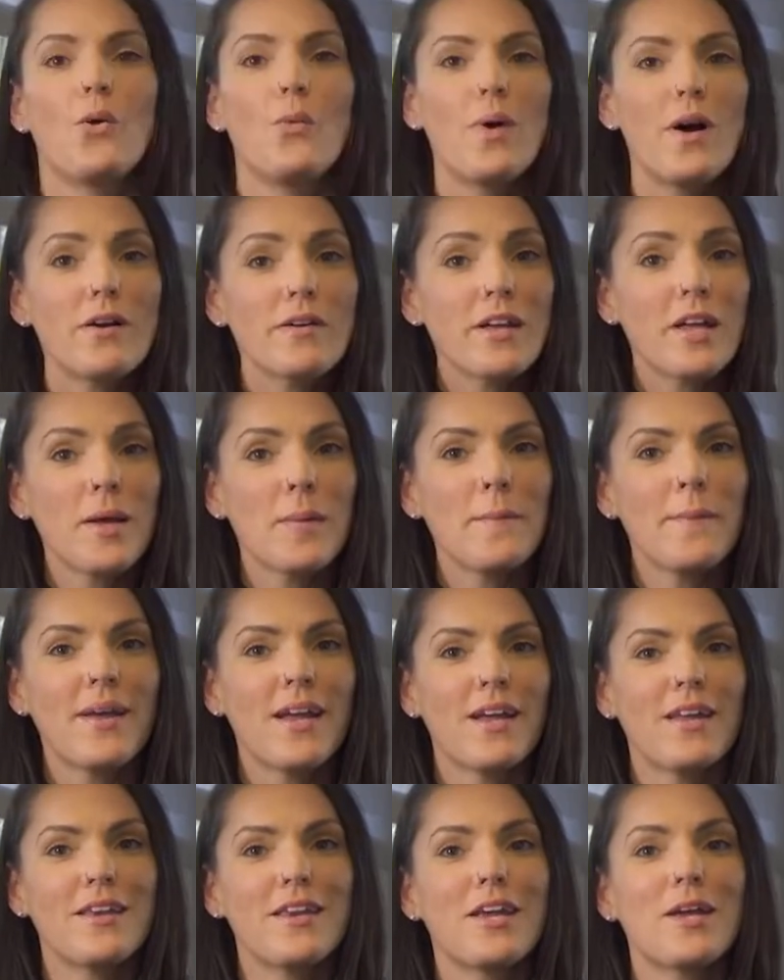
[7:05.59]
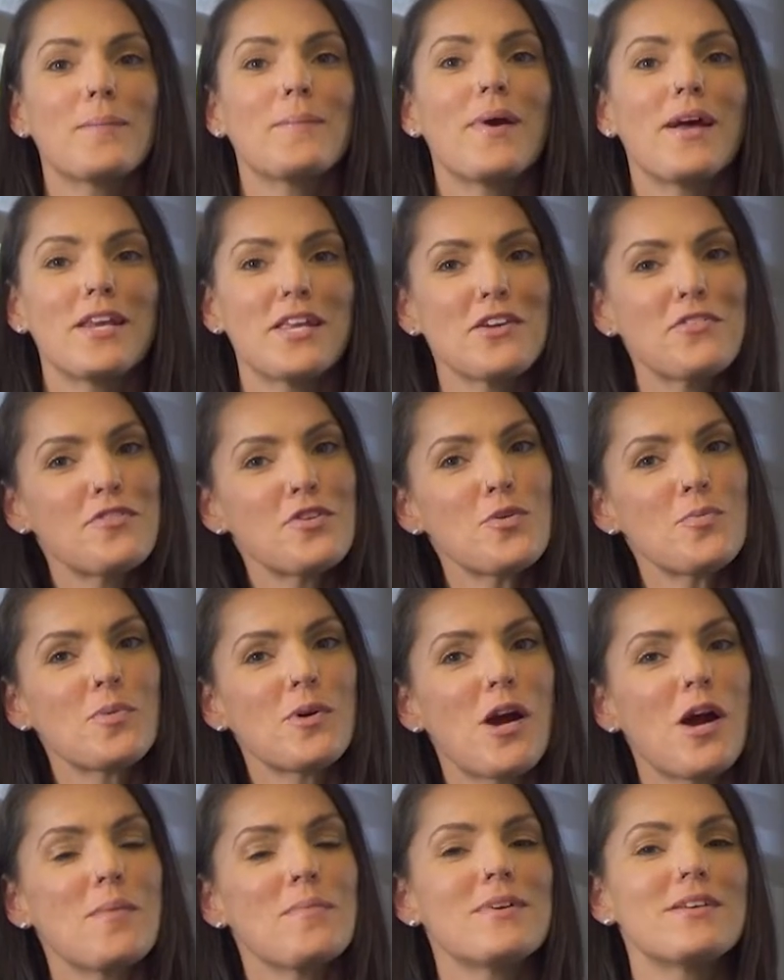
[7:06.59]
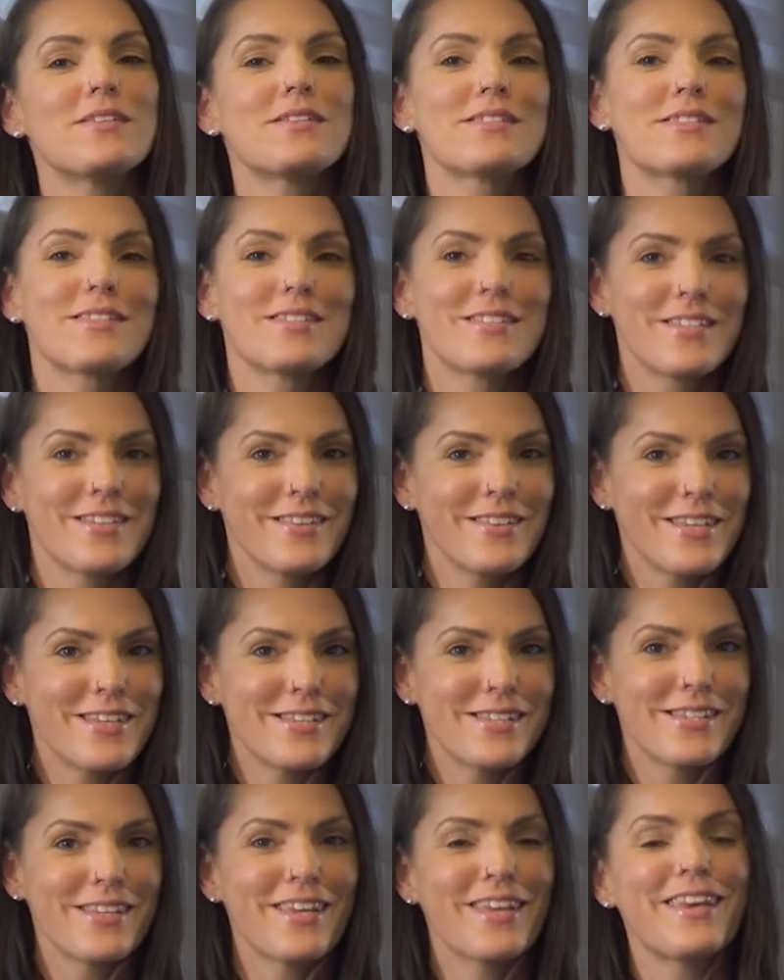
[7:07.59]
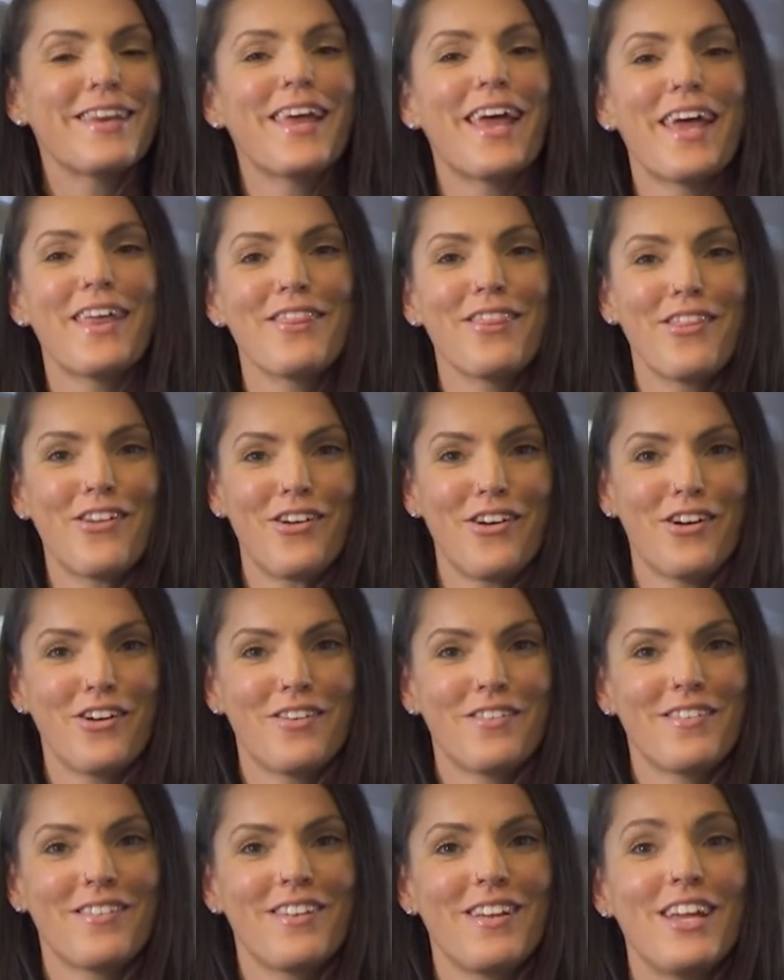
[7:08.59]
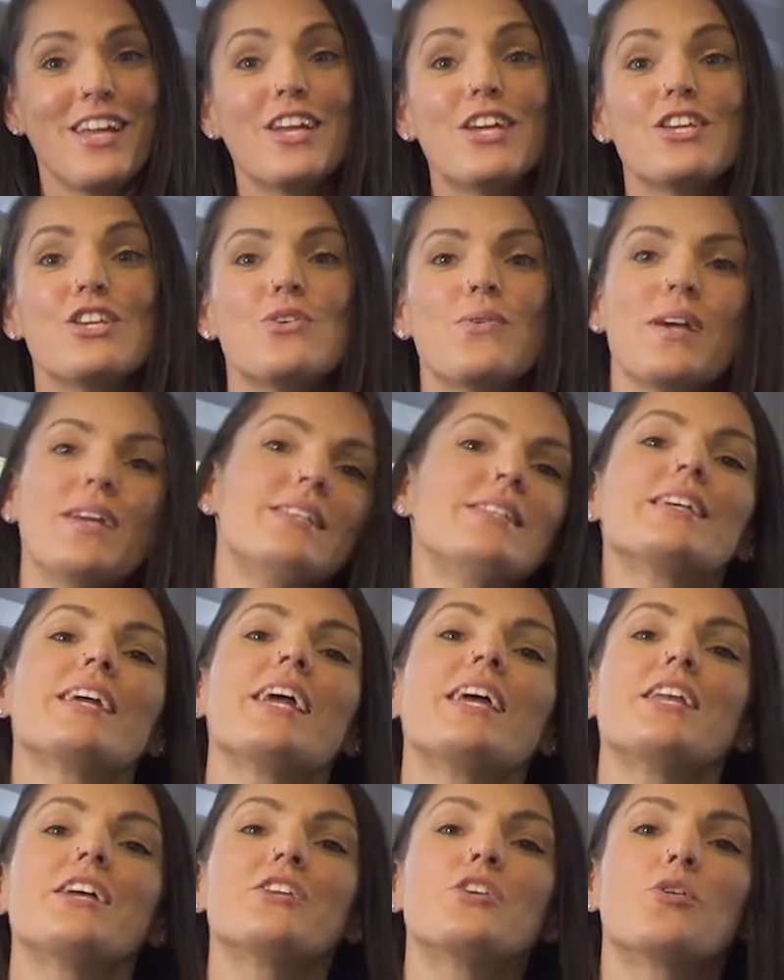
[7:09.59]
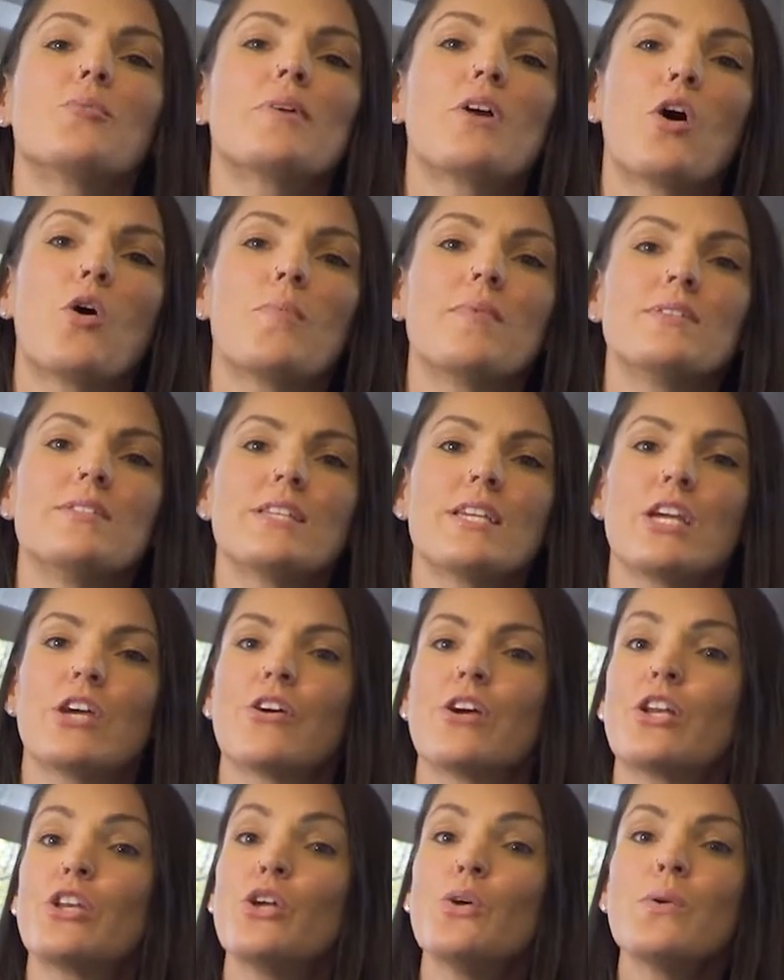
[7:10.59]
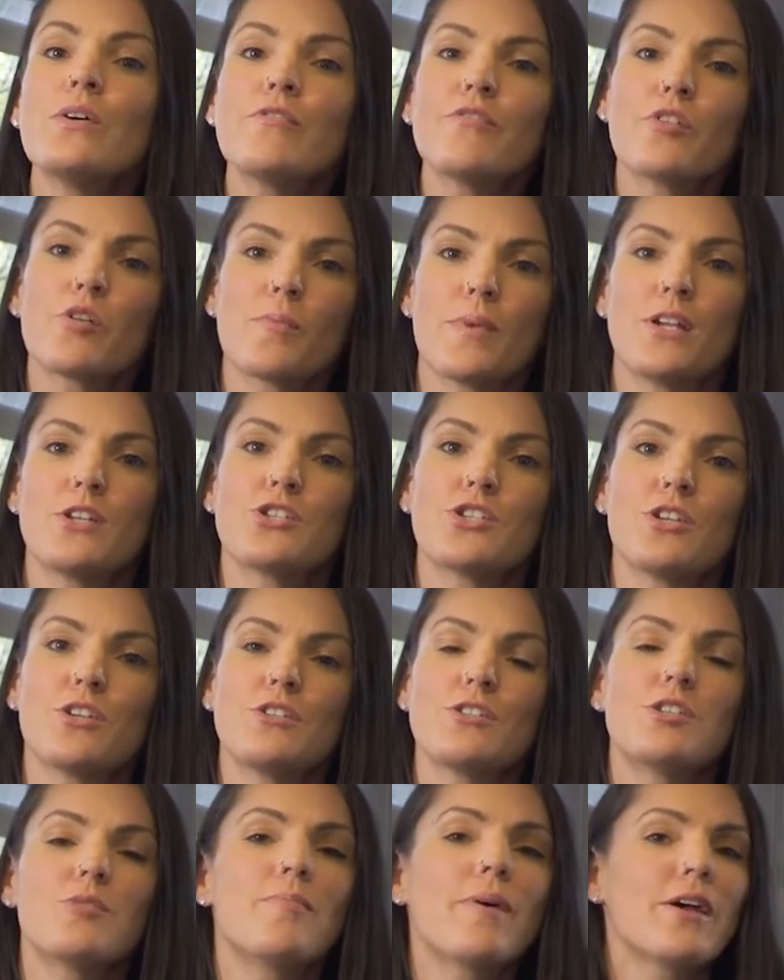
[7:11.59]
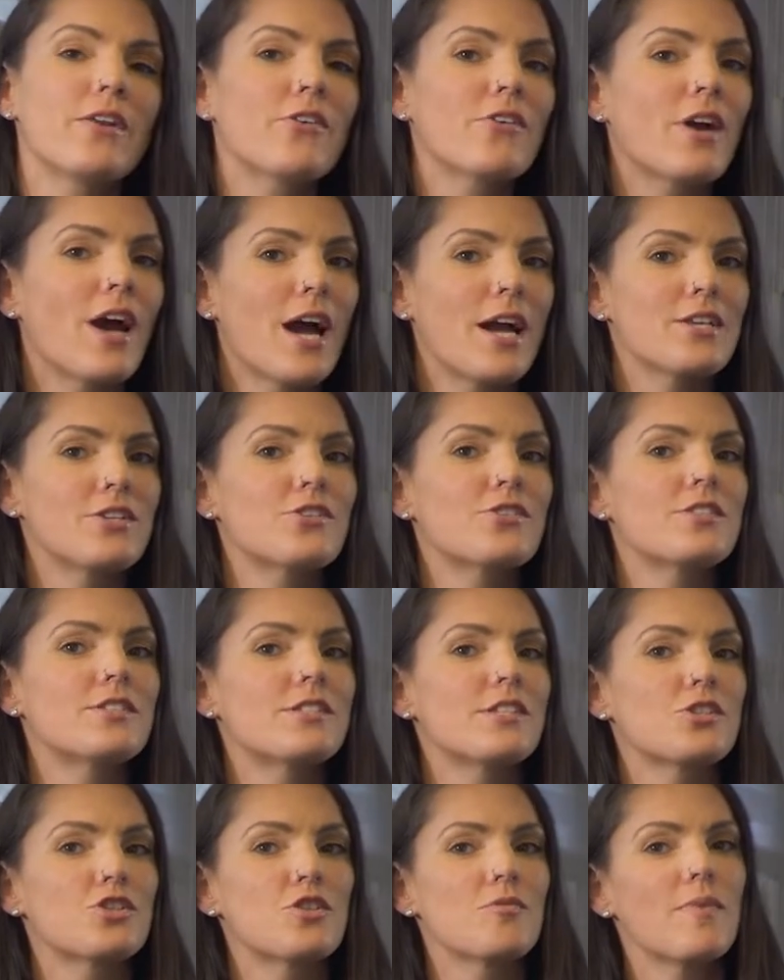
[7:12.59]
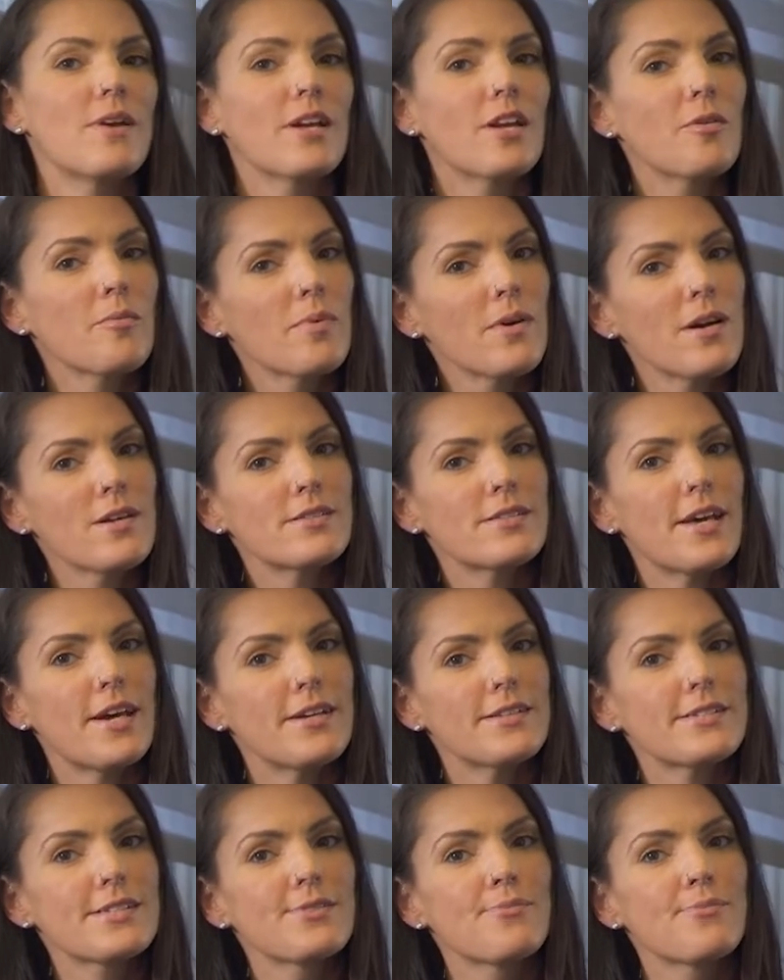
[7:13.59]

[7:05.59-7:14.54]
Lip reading: While campaigning, many of you promised to listen and learn. You indicated you'll be open to hearing new information to better guide your decision-making process.